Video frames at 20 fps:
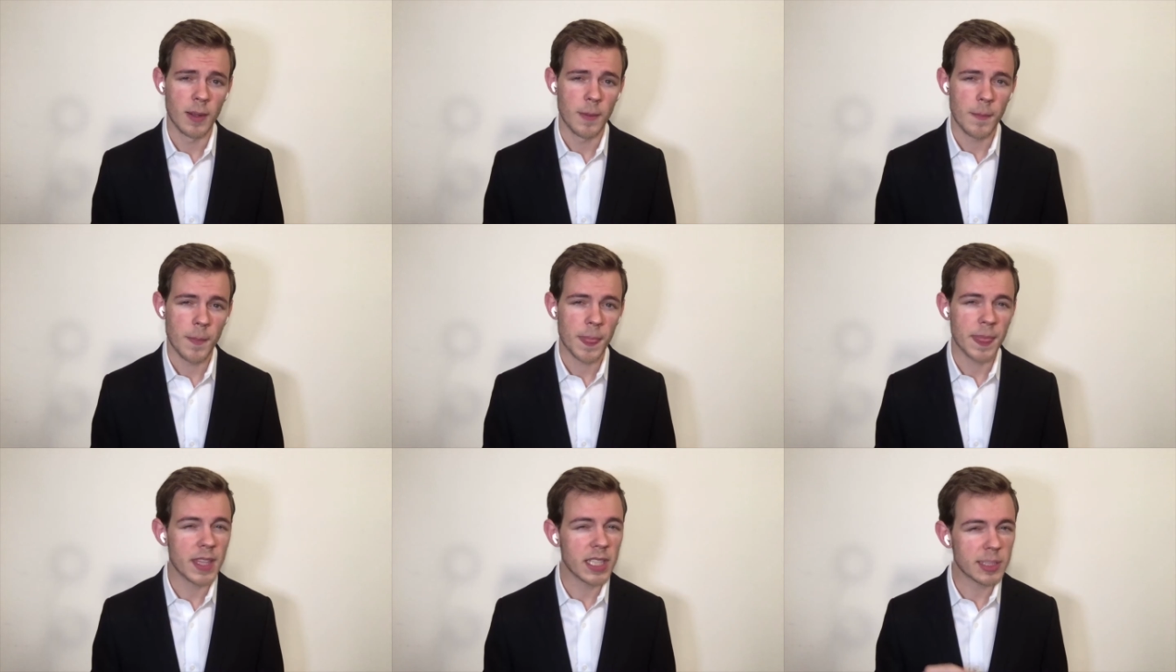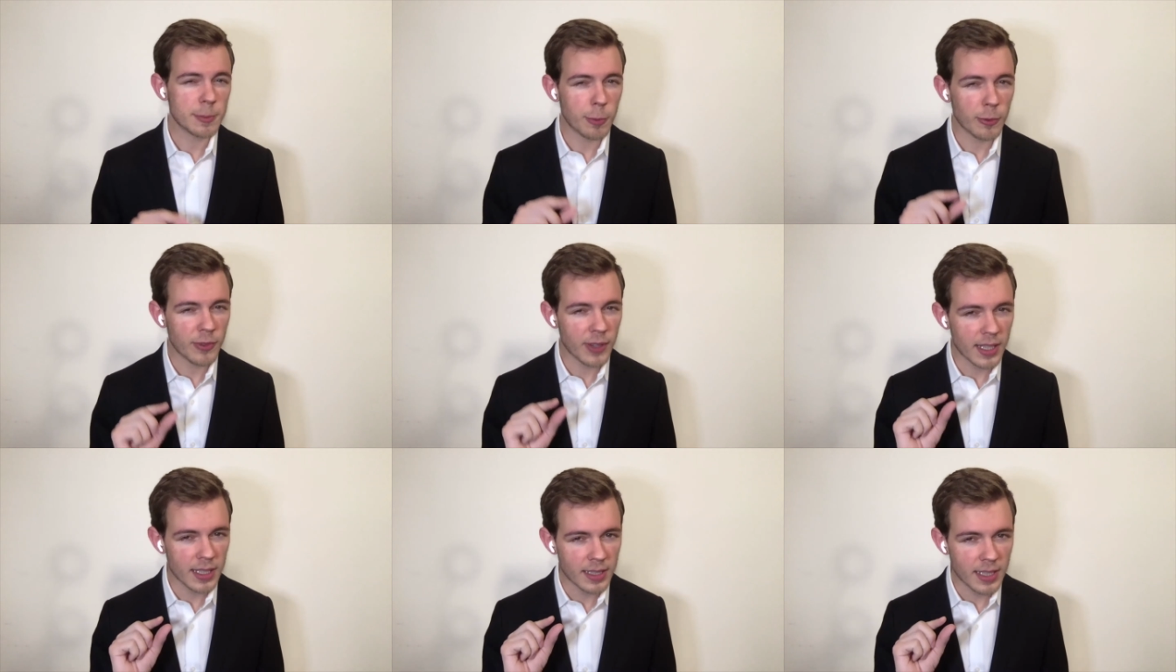This
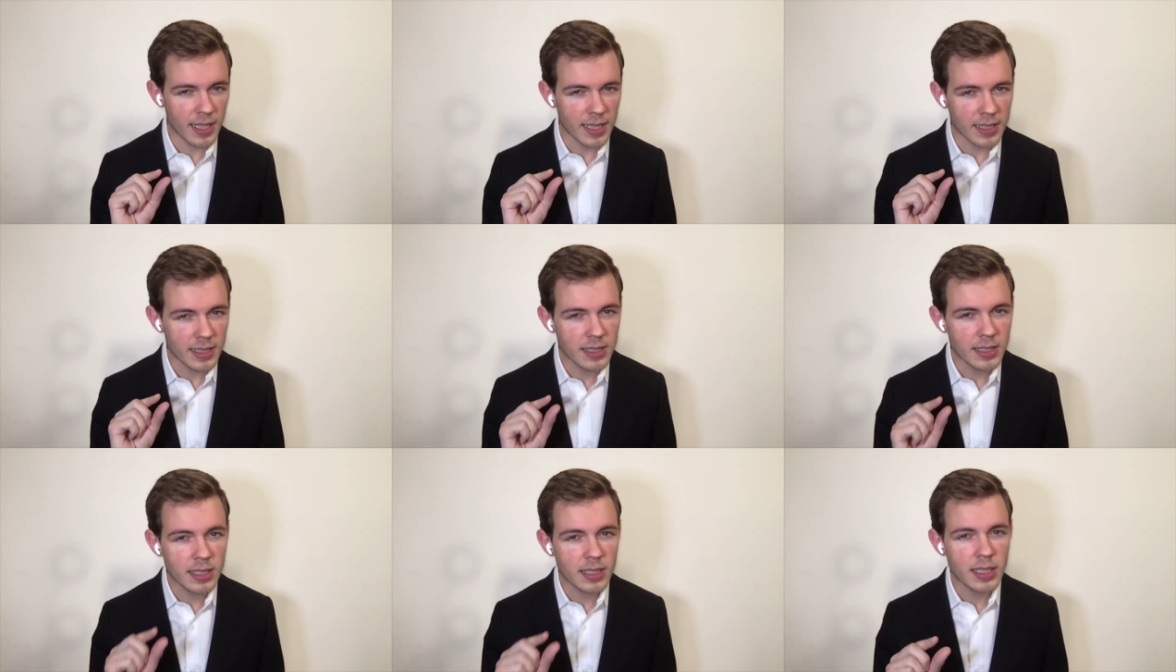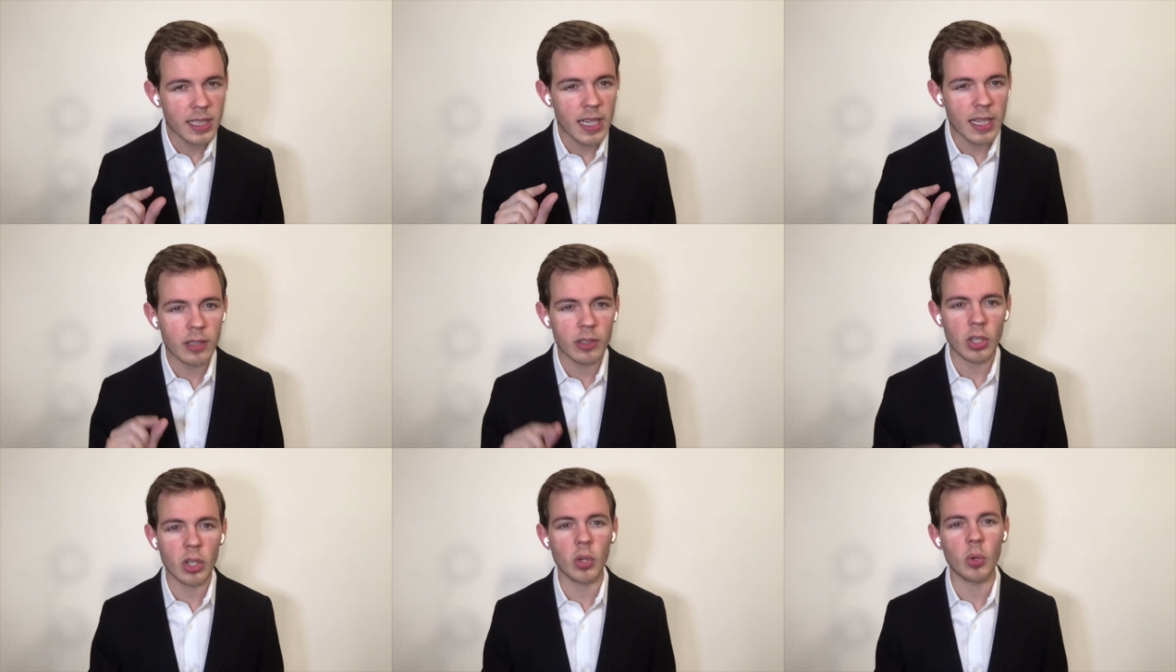provided a
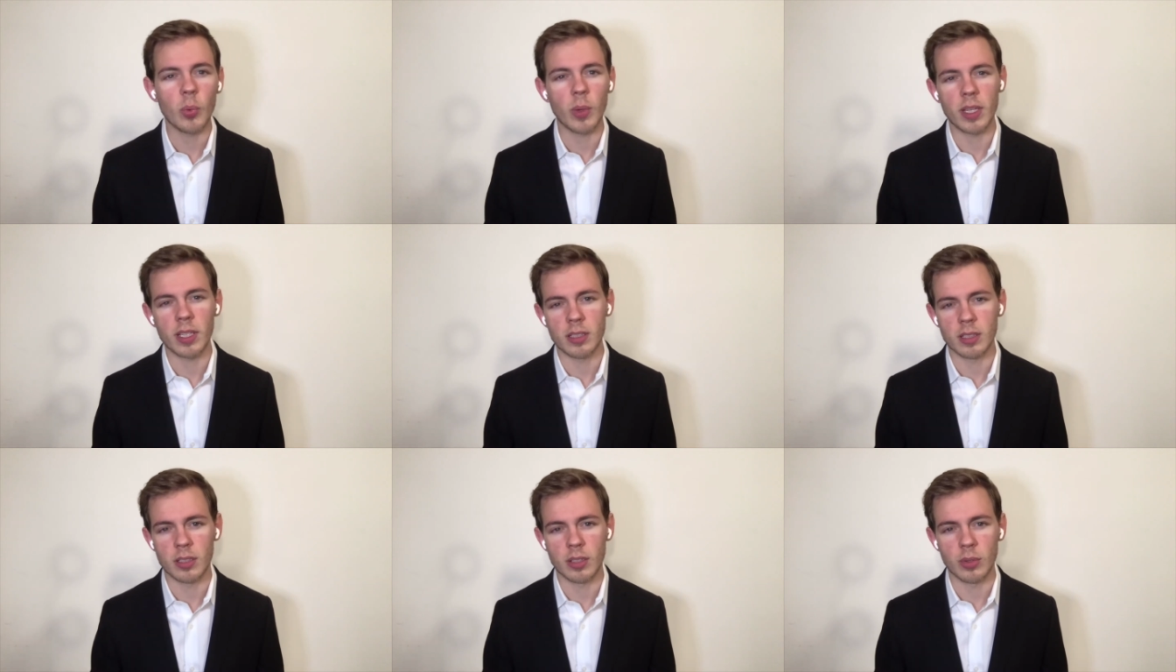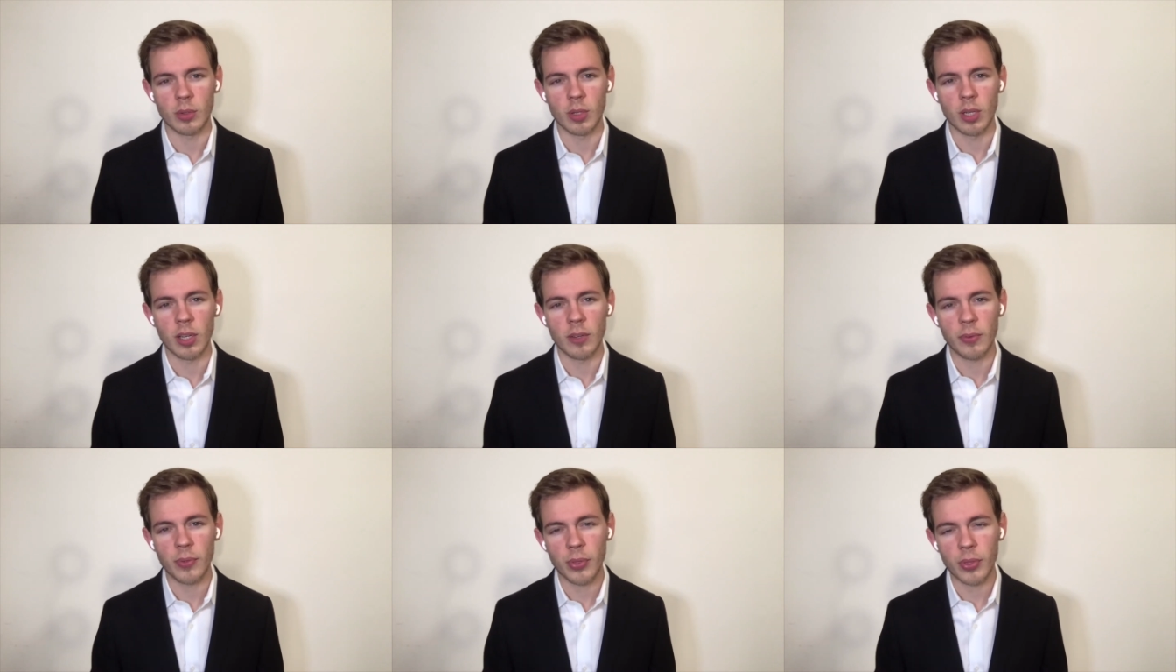narrow window
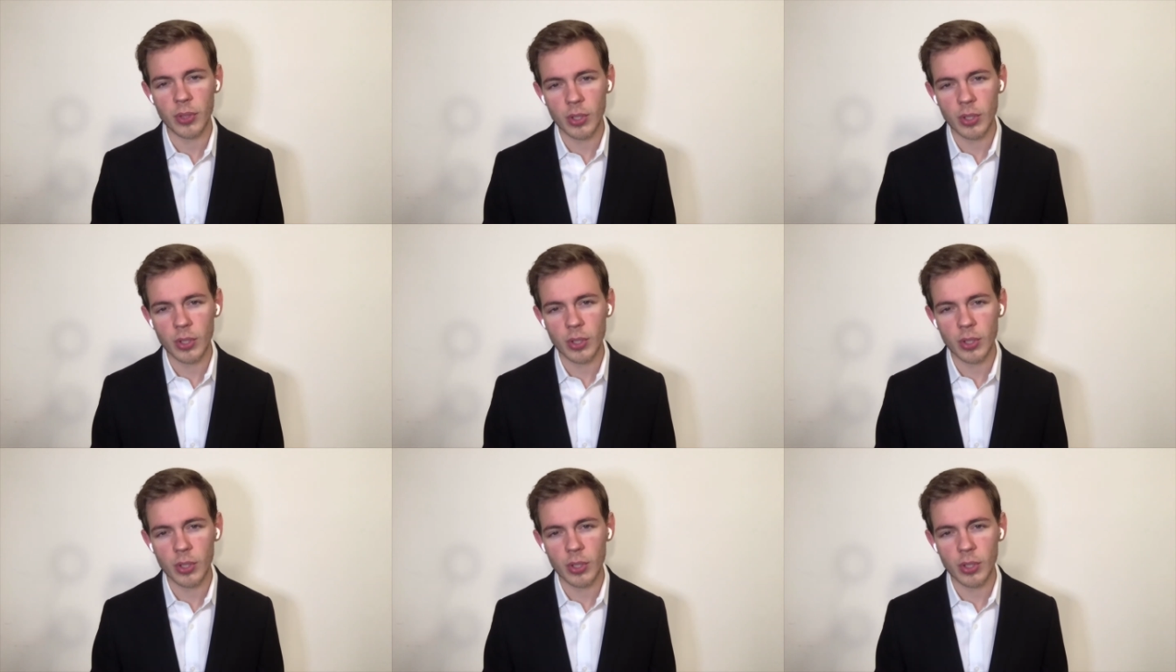of